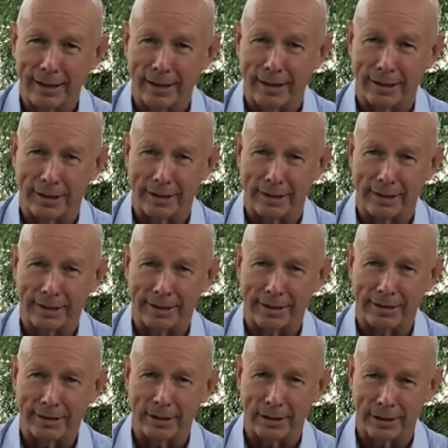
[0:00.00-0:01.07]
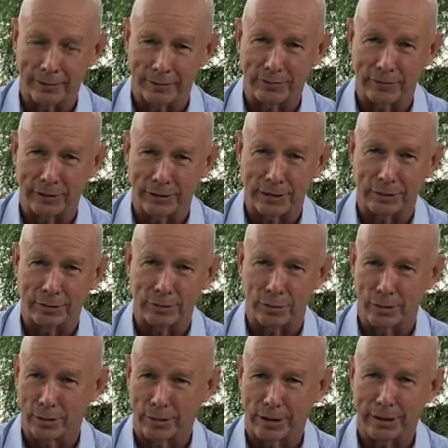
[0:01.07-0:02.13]
I live at
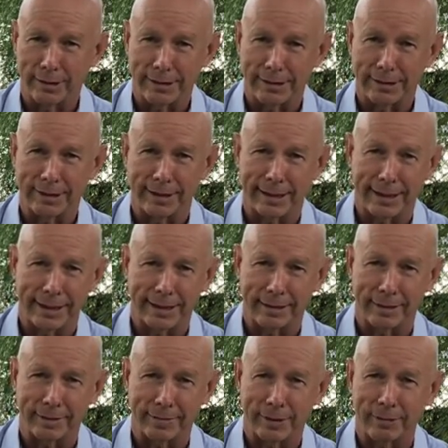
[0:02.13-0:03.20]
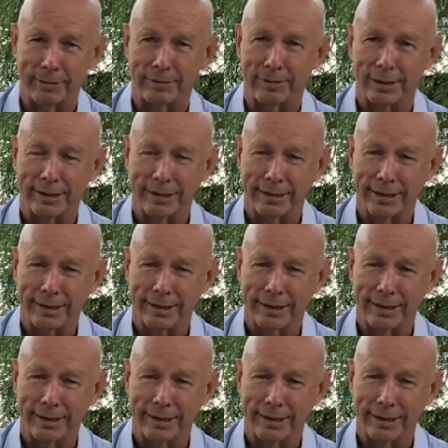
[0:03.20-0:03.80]
Gildora in the heart of the Mary Valley.